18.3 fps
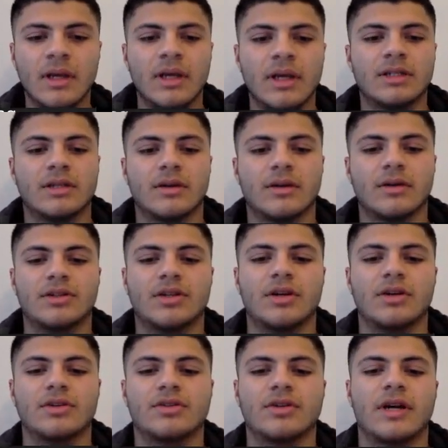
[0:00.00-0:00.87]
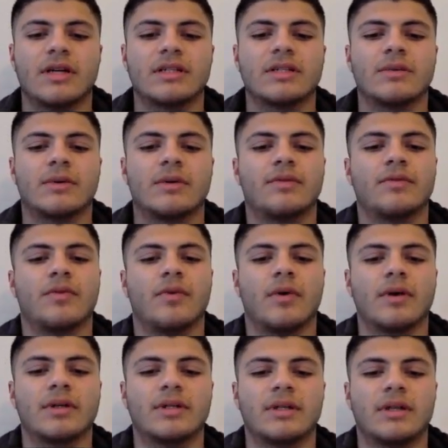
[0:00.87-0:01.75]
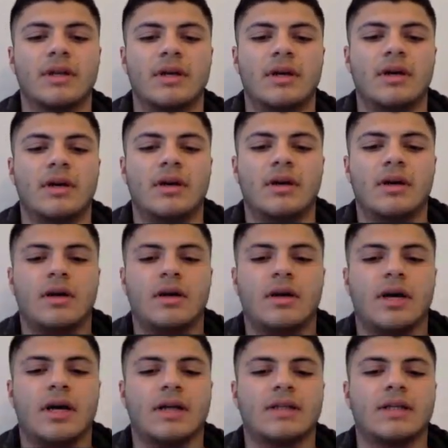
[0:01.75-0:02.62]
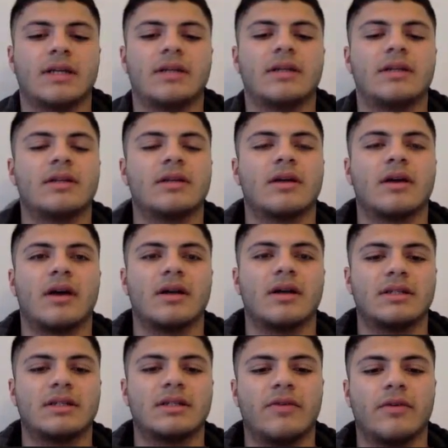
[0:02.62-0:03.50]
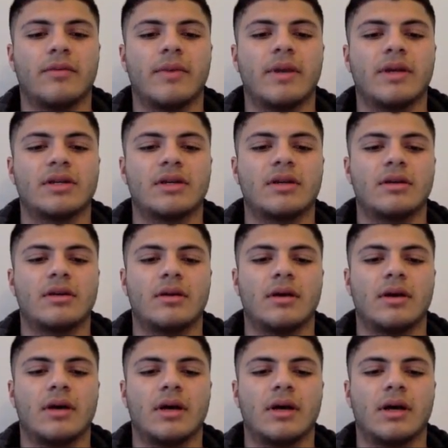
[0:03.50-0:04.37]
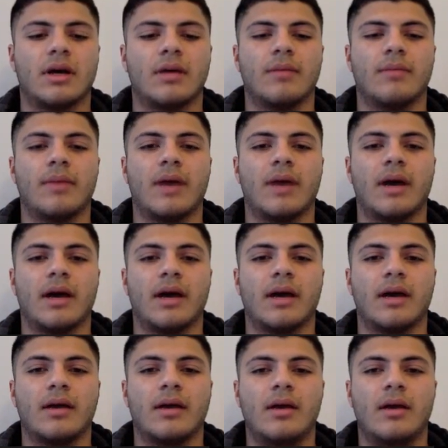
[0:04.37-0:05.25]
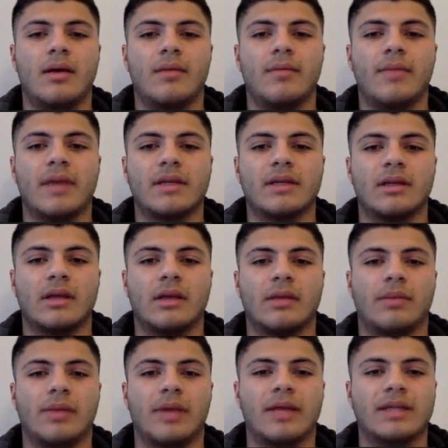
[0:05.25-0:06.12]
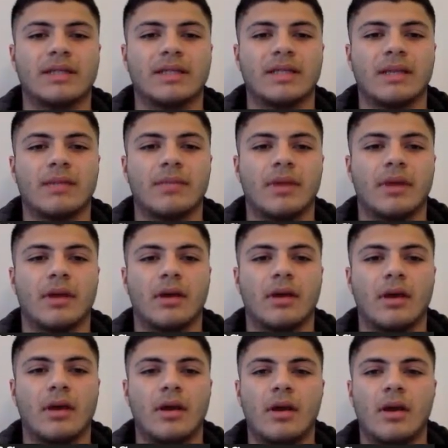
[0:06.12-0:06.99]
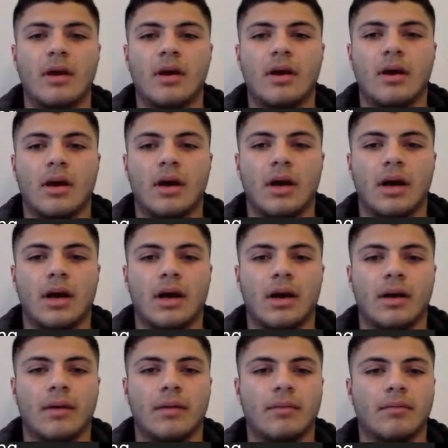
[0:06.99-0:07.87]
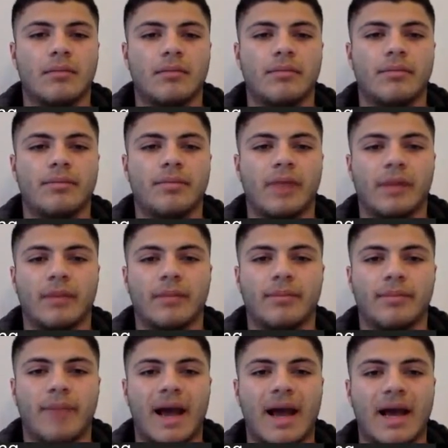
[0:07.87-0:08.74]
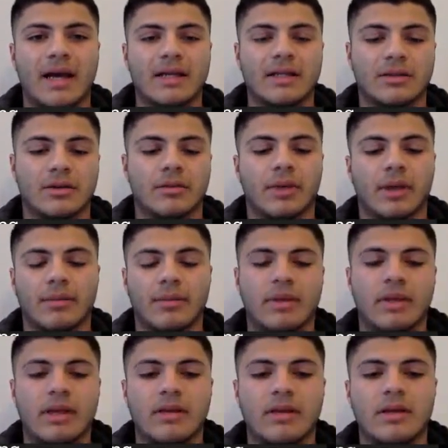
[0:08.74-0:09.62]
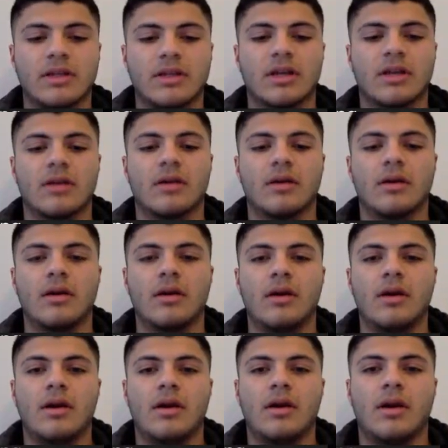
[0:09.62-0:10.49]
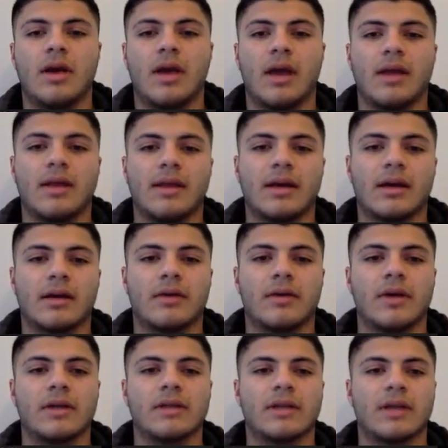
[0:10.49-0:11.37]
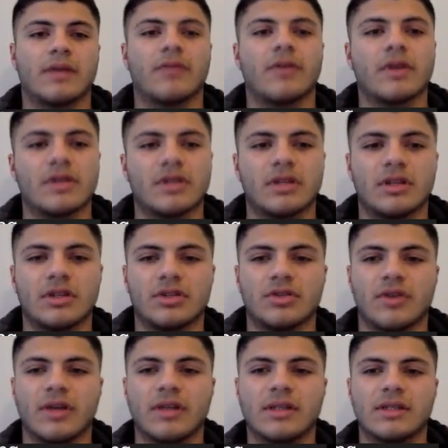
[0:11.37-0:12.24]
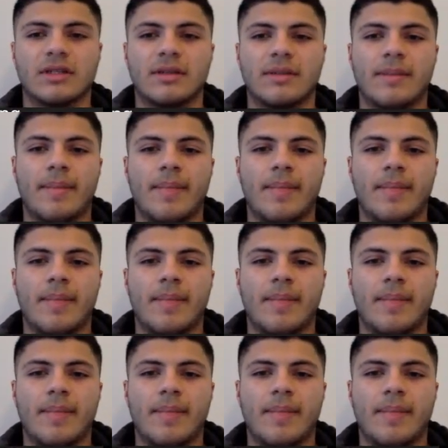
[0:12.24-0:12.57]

So shear stress is when force tending to cause deformation by basically plates slipping uh, like past or like beneath each other, and that creates like friction and stress.